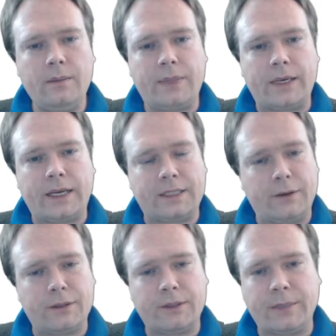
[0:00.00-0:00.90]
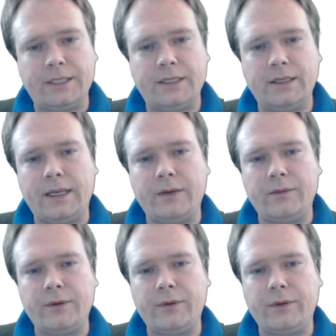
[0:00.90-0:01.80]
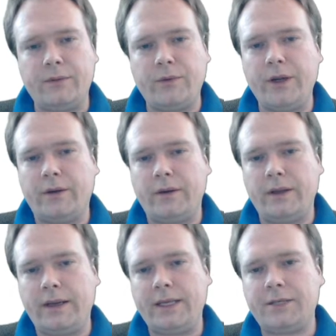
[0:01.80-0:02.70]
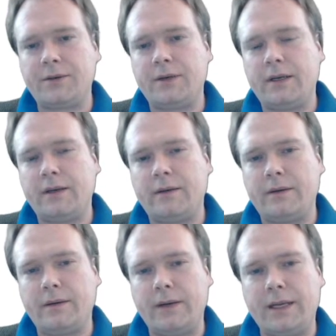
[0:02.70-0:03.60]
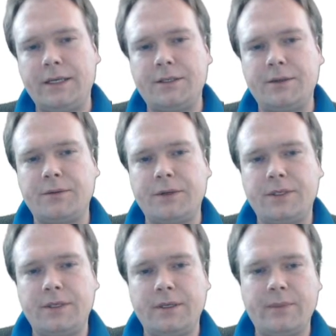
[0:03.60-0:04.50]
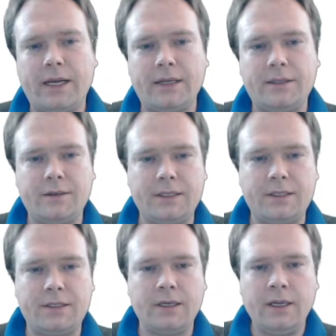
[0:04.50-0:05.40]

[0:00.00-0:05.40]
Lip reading: But as I also mentioned, then you ruin all the asynchronous parts. So this is